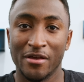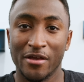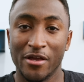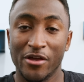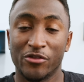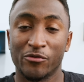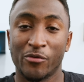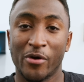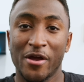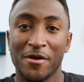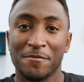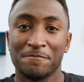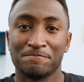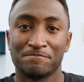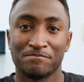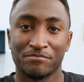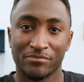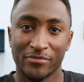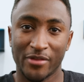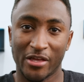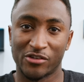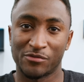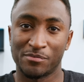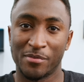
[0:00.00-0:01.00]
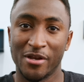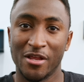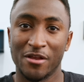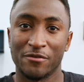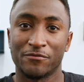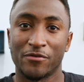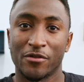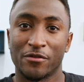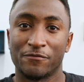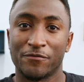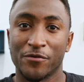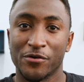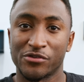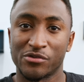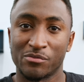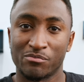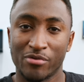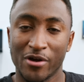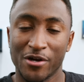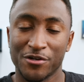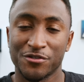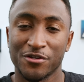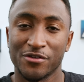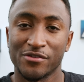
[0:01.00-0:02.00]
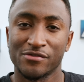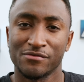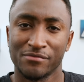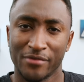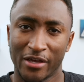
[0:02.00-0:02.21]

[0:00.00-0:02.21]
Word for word: Either way, that's been it for the first impressions.